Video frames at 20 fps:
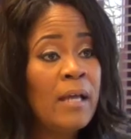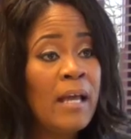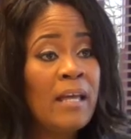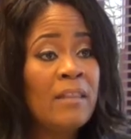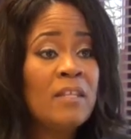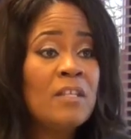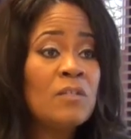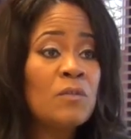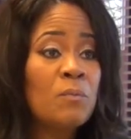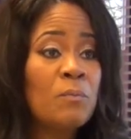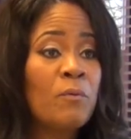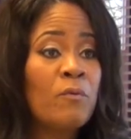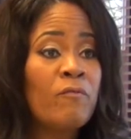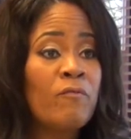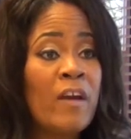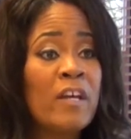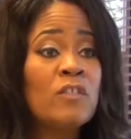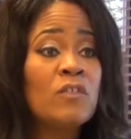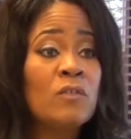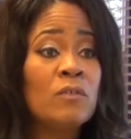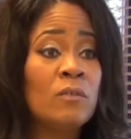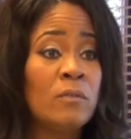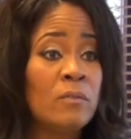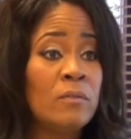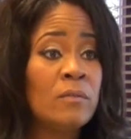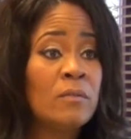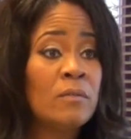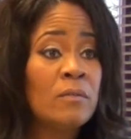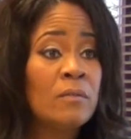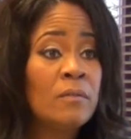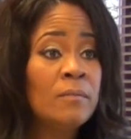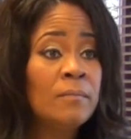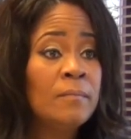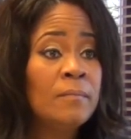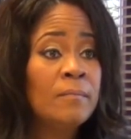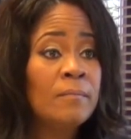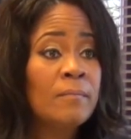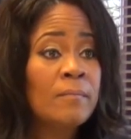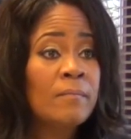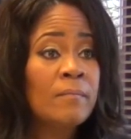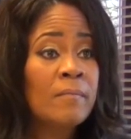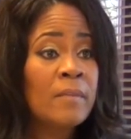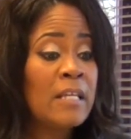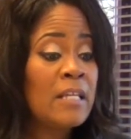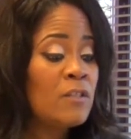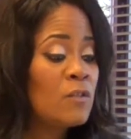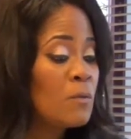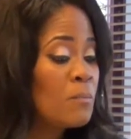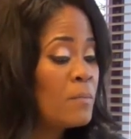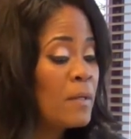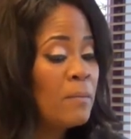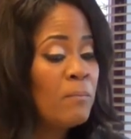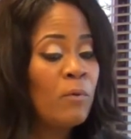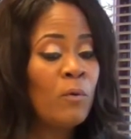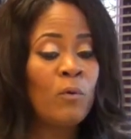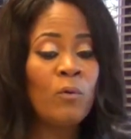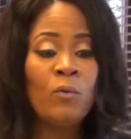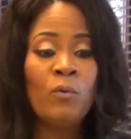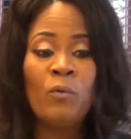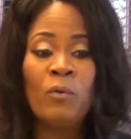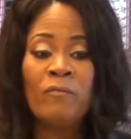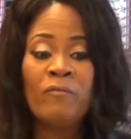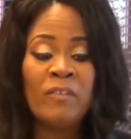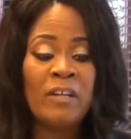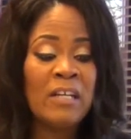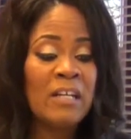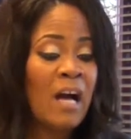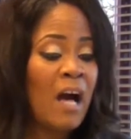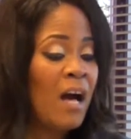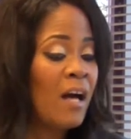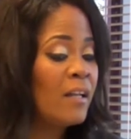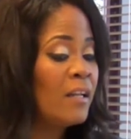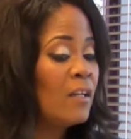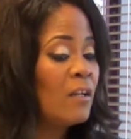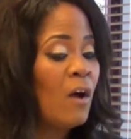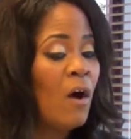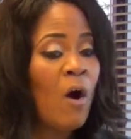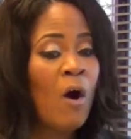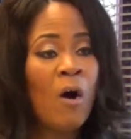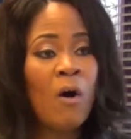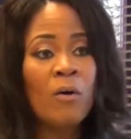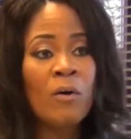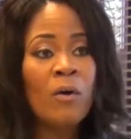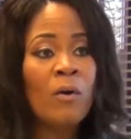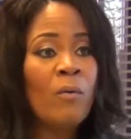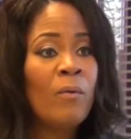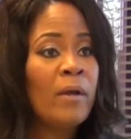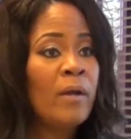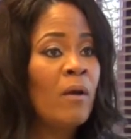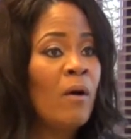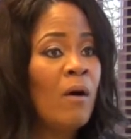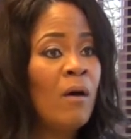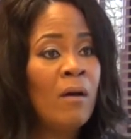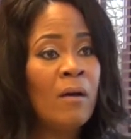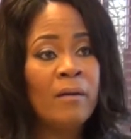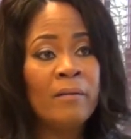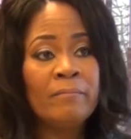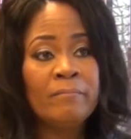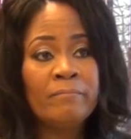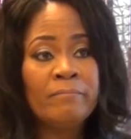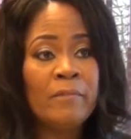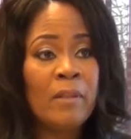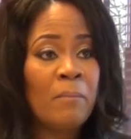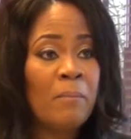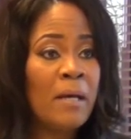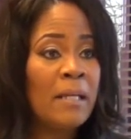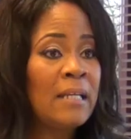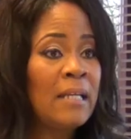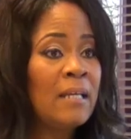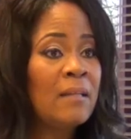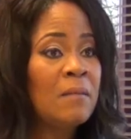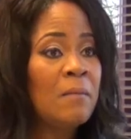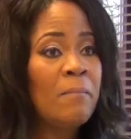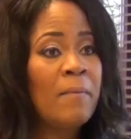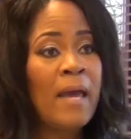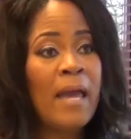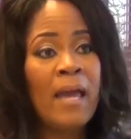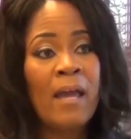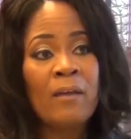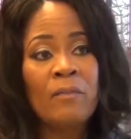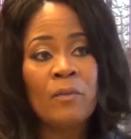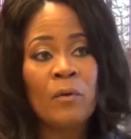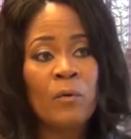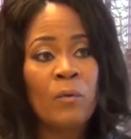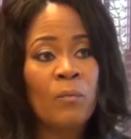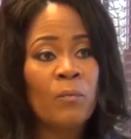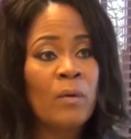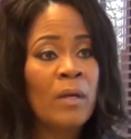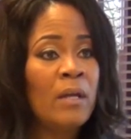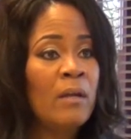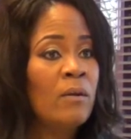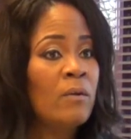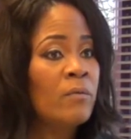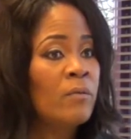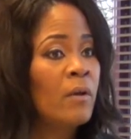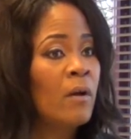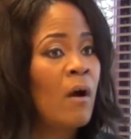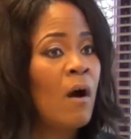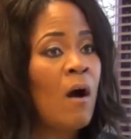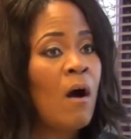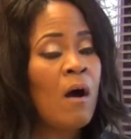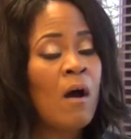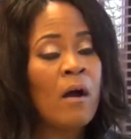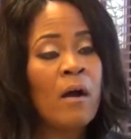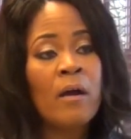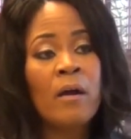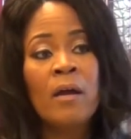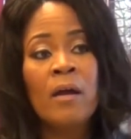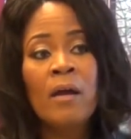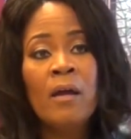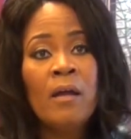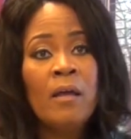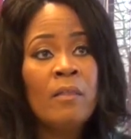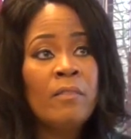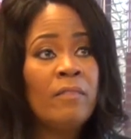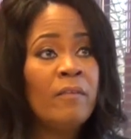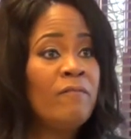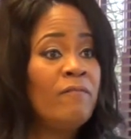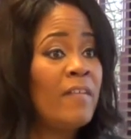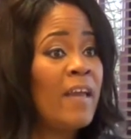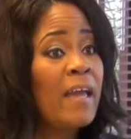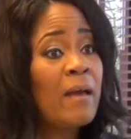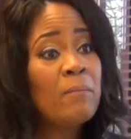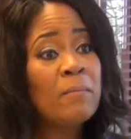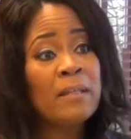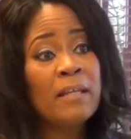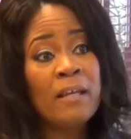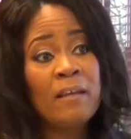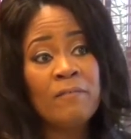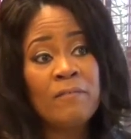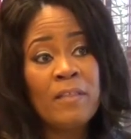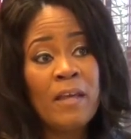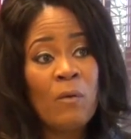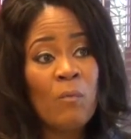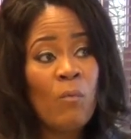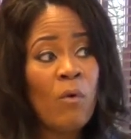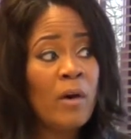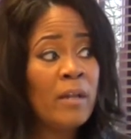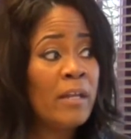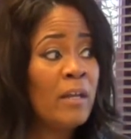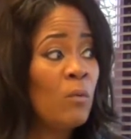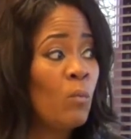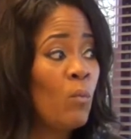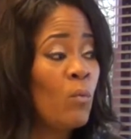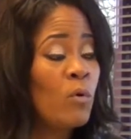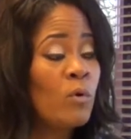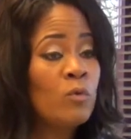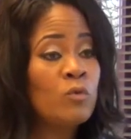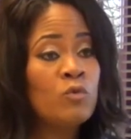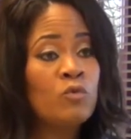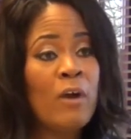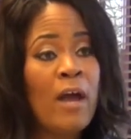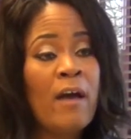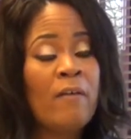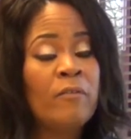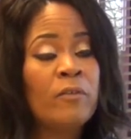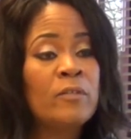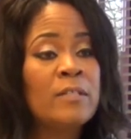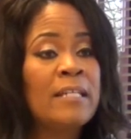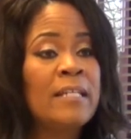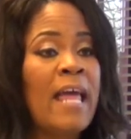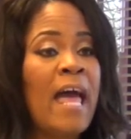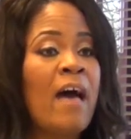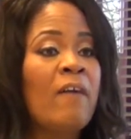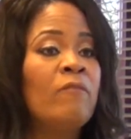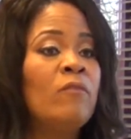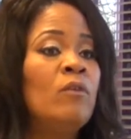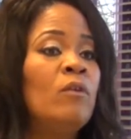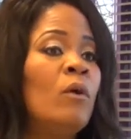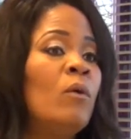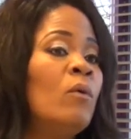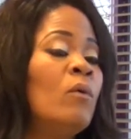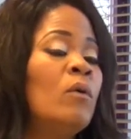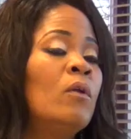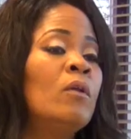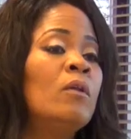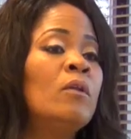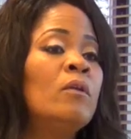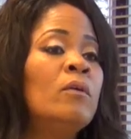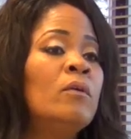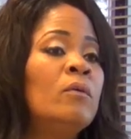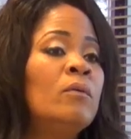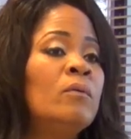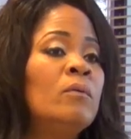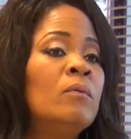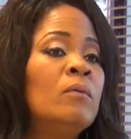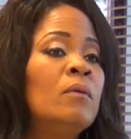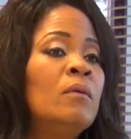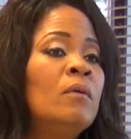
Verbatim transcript: And these are professionals Mm. These are people who have got it all going on the money in the bank, the career, the car, the family if they want it, world travelers, and have no clue